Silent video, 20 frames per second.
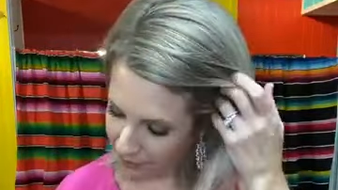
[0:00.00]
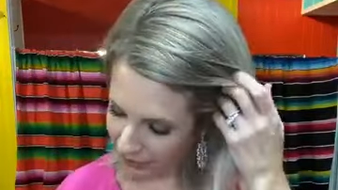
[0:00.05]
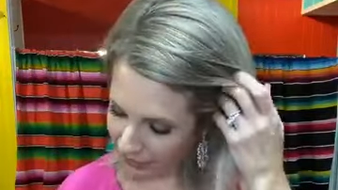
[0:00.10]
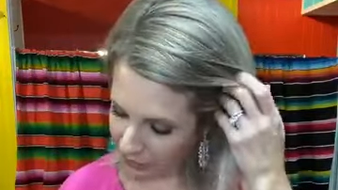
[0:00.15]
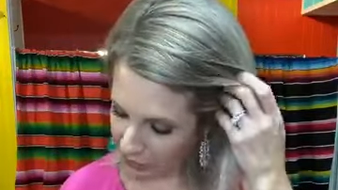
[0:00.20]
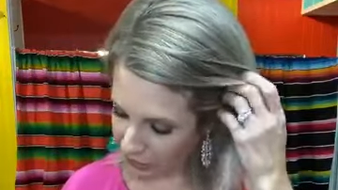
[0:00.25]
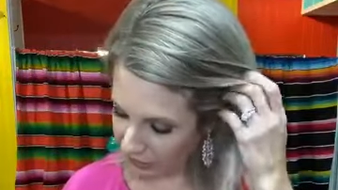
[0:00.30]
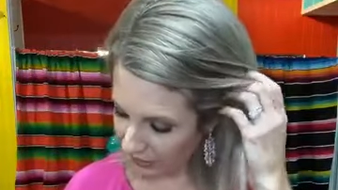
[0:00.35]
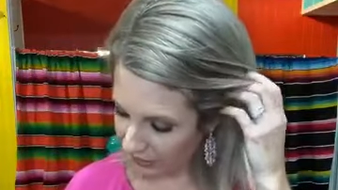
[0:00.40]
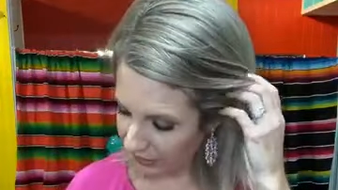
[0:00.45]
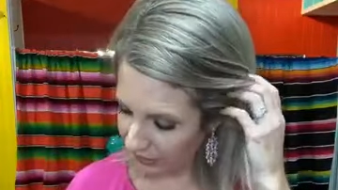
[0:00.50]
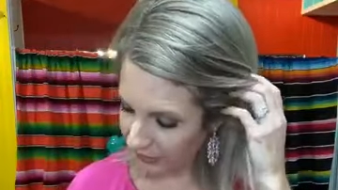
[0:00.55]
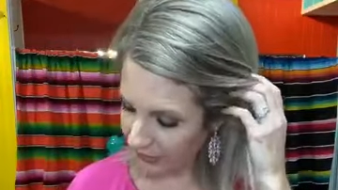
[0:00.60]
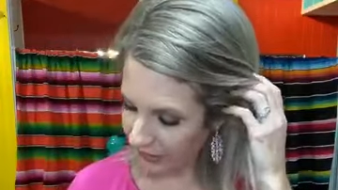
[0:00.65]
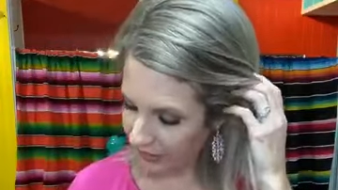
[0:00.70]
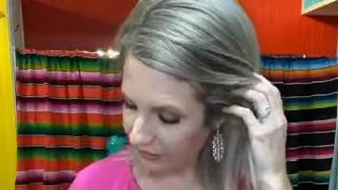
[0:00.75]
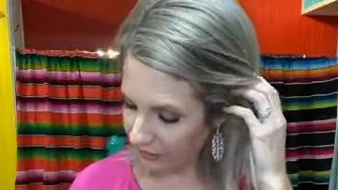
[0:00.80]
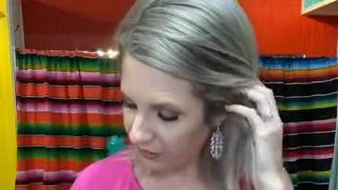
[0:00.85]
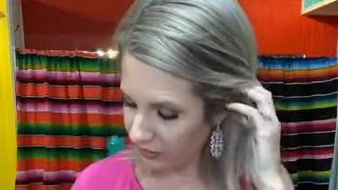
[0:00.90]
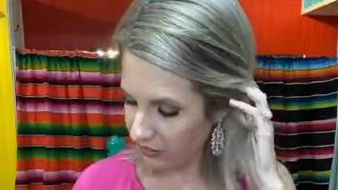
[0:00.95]
matching
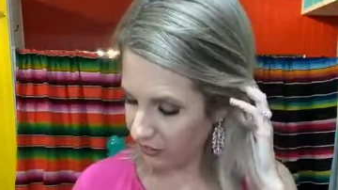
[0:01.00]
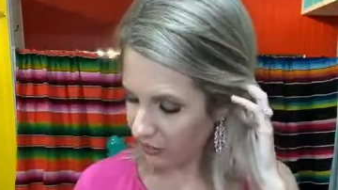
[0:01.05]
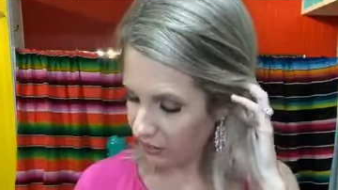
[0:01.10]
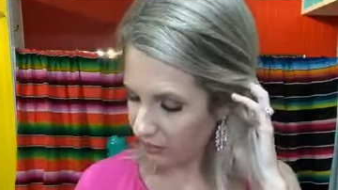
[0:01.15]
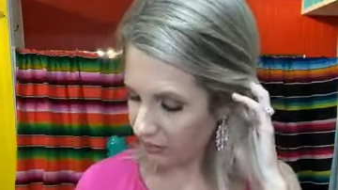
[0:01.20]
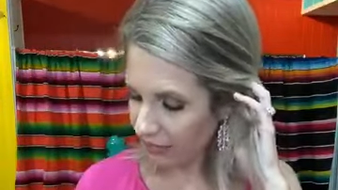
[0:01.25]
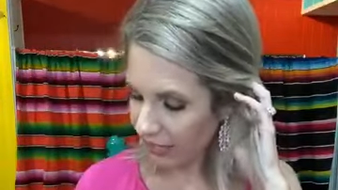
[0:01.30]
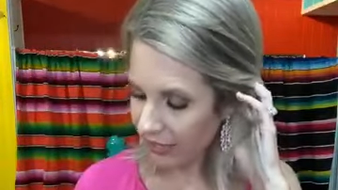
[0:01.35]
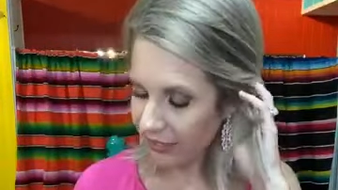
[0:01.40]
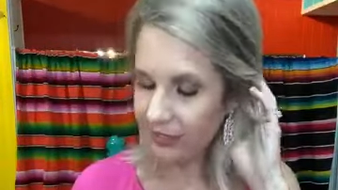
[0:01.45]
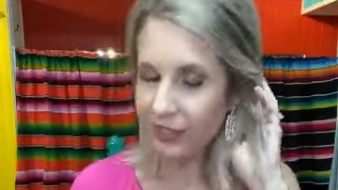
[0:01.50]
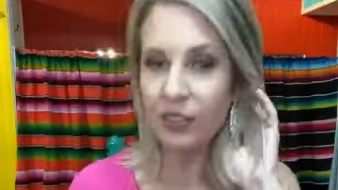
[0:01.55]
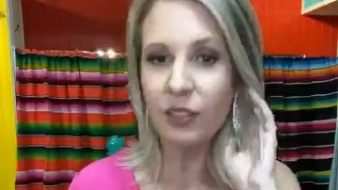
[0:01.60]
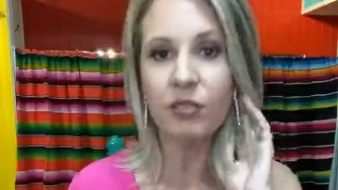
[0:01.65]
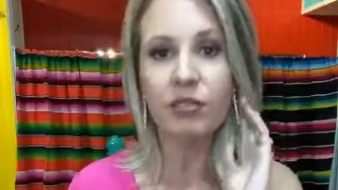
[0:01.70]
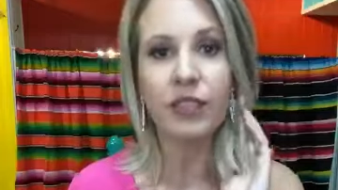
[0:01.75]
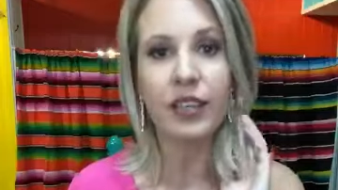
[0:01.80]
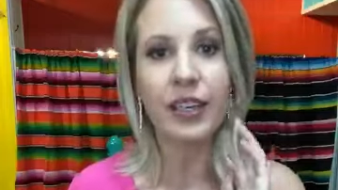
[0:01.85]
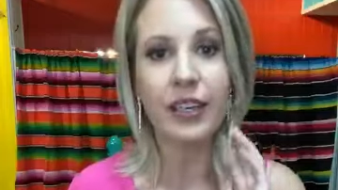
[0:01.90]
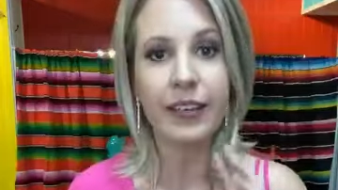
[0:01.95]
earrings as
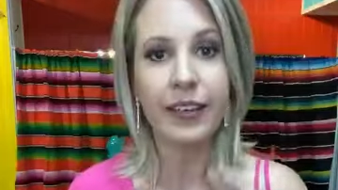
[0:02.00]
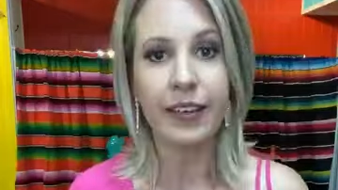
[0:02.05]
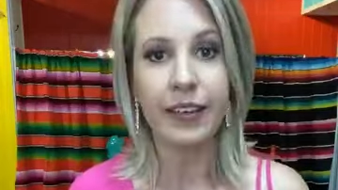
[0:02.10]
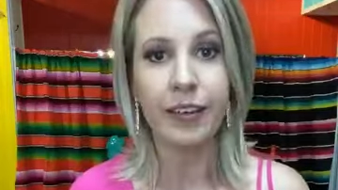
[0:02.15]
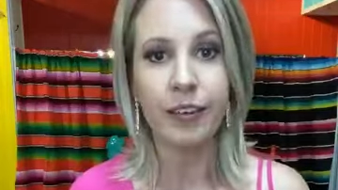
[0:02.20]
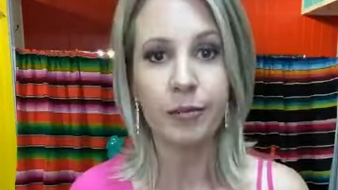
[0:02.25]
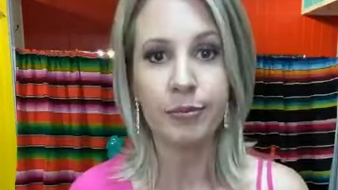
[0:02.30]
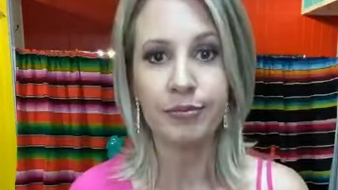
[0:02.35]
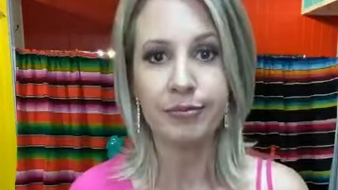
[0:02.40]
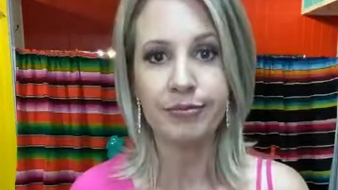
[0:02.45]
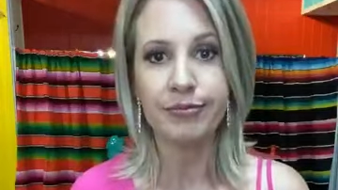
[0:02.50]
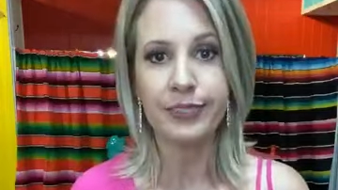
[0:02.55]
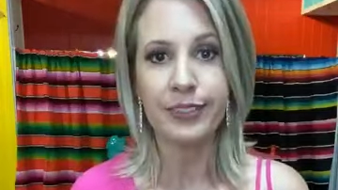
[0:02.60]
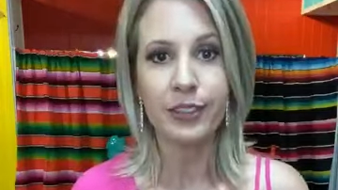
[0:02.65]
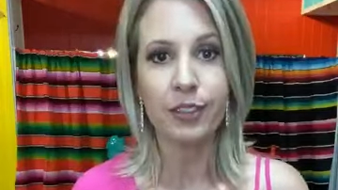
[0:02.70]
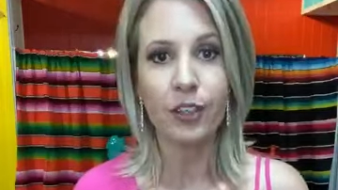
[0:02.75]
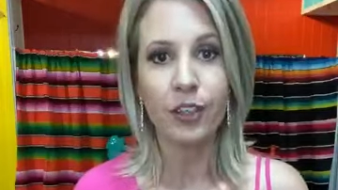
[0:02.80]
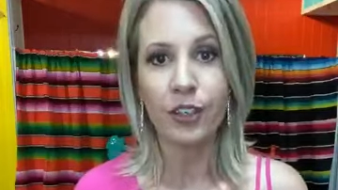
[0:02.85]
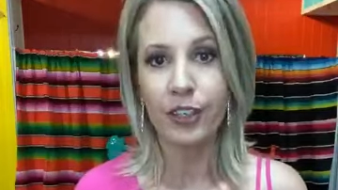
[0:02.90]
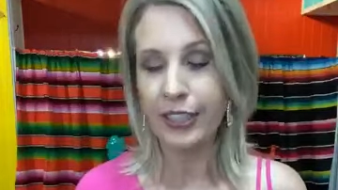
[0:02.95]
of right now.
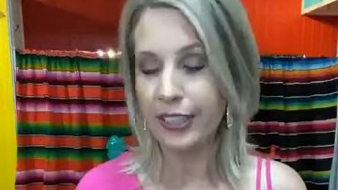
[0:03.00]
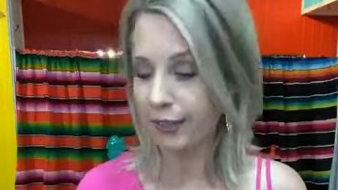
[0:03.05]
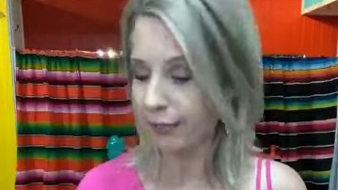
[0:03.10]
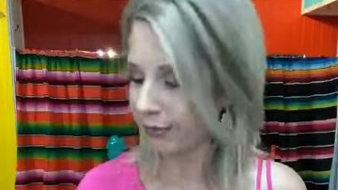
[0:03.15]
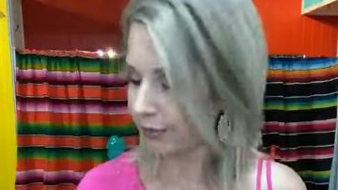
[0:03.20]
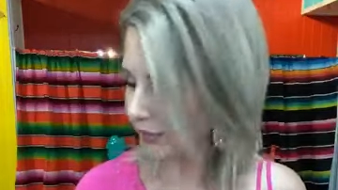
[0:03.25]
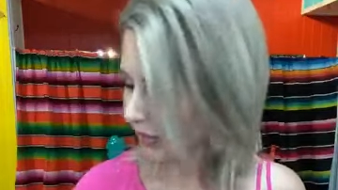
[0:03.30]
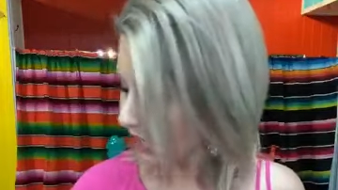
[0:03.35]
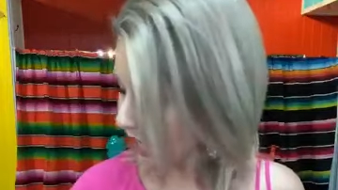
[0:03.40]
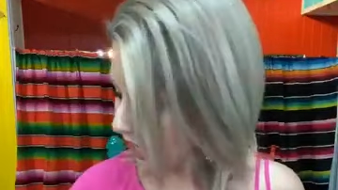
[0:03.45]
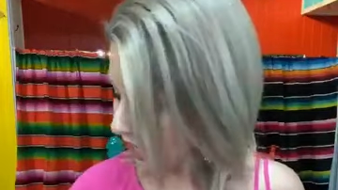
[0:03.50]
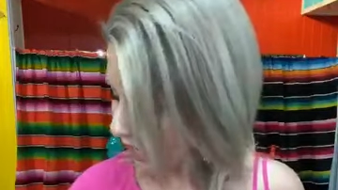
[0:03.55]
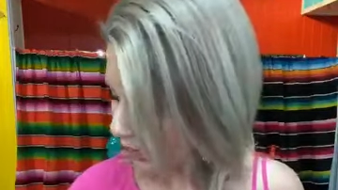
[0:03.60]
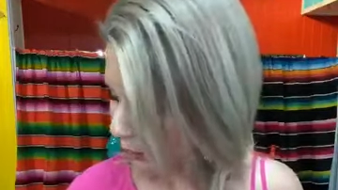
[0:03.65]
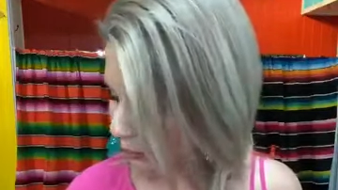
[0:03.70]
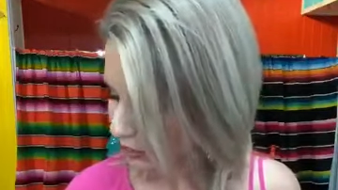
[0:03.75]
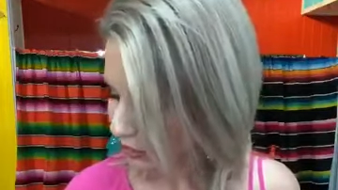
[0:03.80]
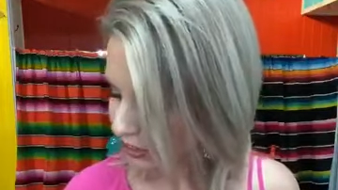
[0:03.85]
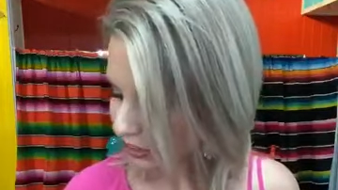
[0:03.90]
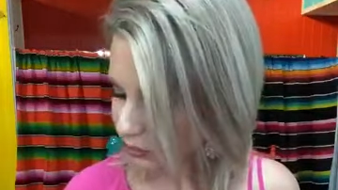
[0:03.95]
Sorry.
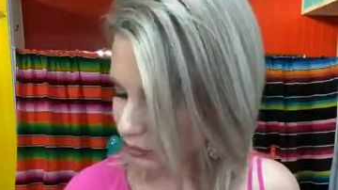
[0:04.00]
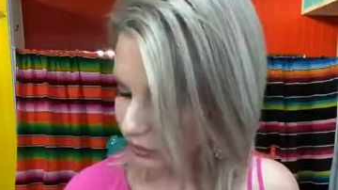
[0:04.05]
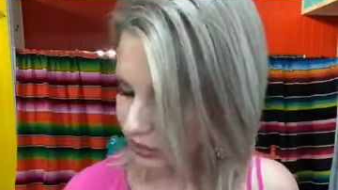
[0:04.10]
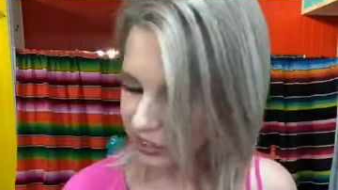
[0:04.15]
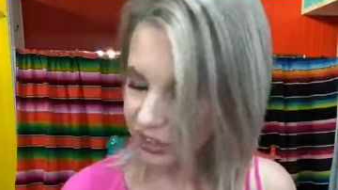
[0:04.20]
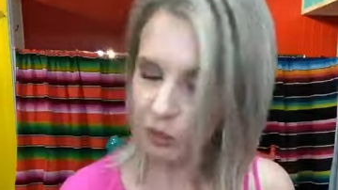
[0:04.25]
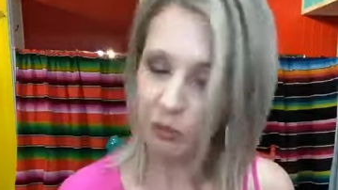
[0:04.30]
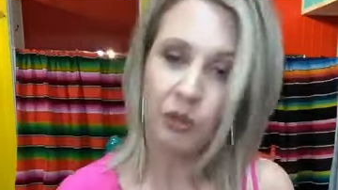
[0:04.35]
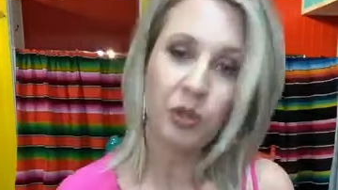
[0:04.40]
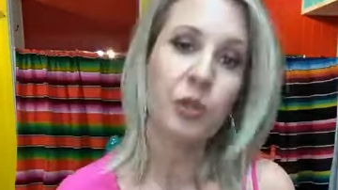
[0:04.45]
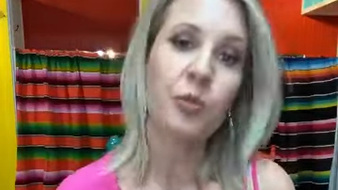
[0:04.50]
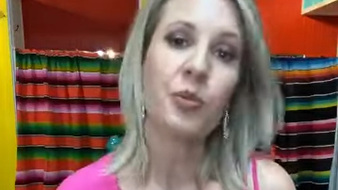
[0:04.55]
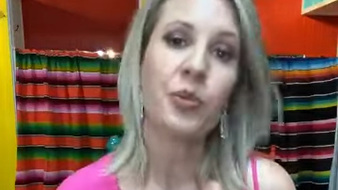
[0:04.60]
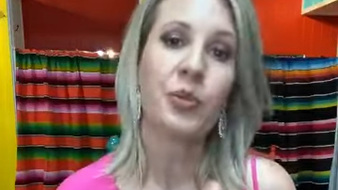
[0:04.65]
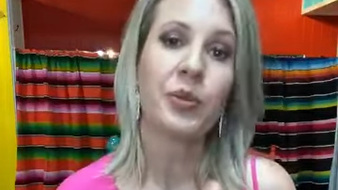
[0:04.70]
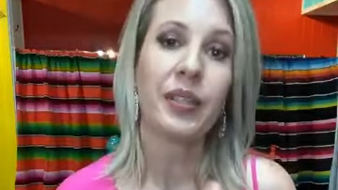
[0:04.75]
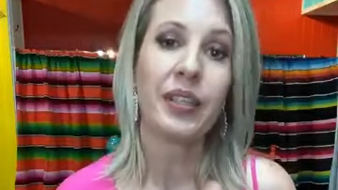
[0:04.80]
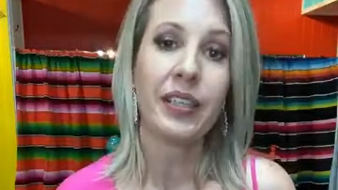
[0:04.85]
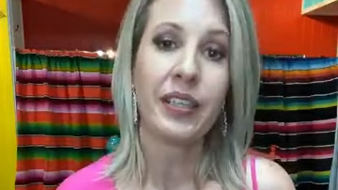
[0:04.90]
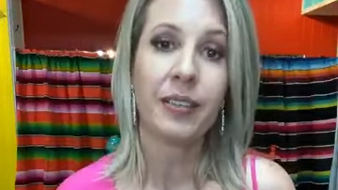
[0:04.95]
I would just wear some
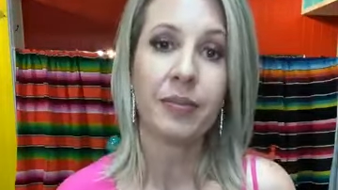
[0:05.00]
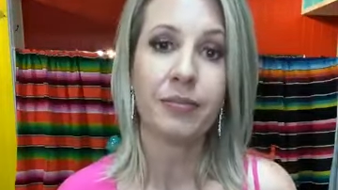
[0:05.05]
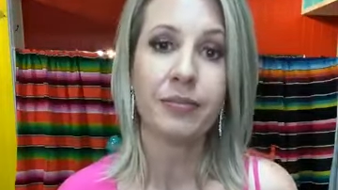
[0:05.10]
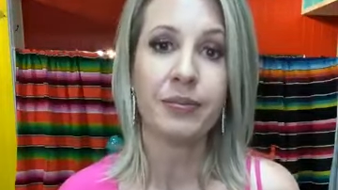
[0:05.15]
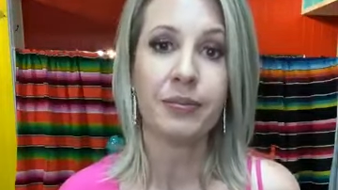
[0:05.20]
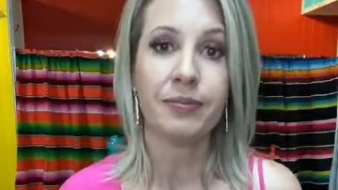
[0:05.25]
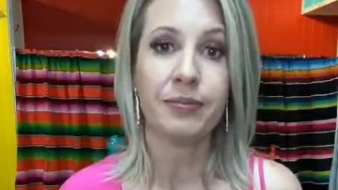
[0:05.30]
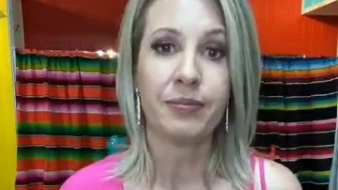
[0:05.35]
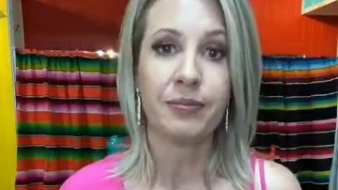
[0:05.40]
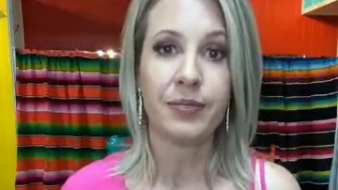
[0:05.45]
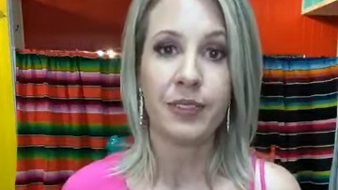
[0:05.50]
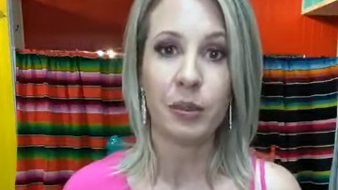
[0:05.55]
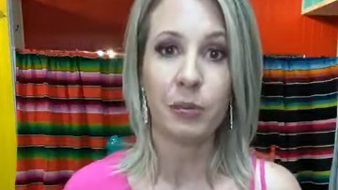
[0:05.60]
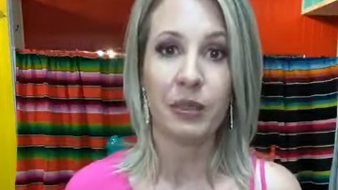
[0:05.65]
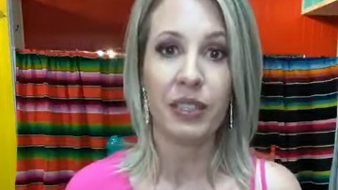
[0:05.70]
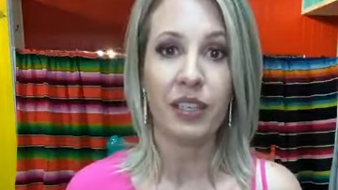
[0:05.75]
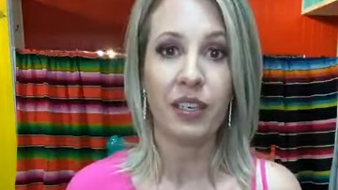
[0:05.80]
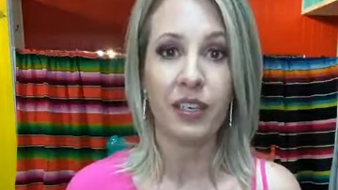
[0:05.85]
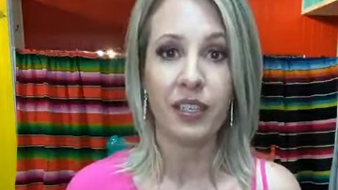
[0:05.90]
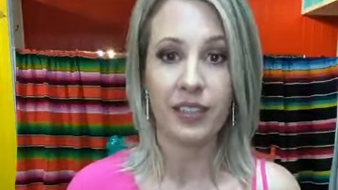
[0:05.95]
hoops with it, to
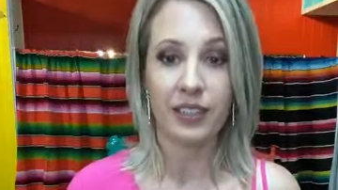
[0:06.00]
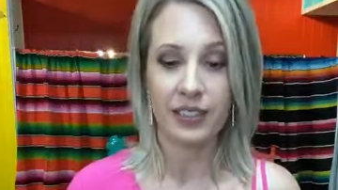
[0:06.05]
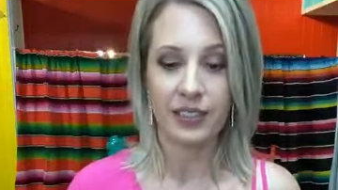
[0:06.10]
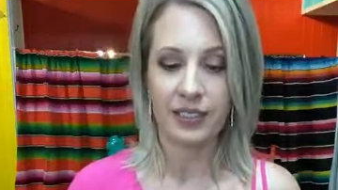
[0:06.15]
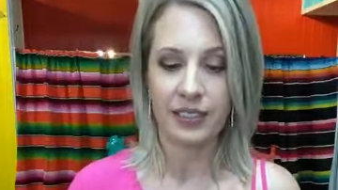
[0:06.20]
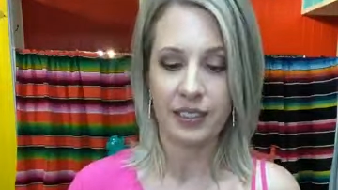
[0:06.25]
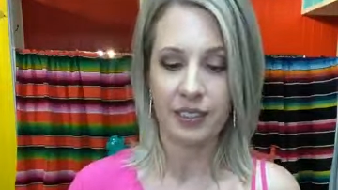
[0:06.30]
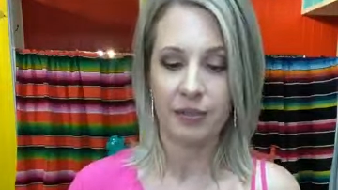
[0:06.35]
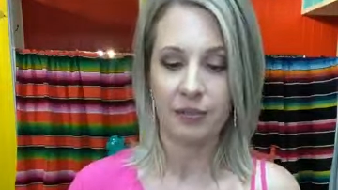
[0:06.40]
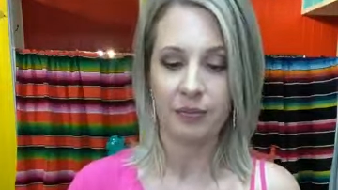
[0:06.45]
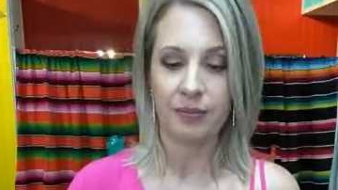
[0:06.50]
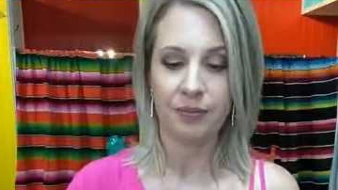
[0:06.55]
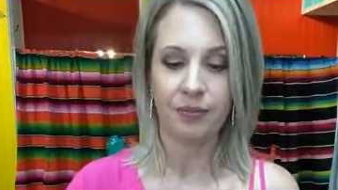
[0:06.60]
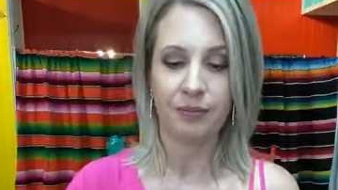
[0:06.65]
be honest.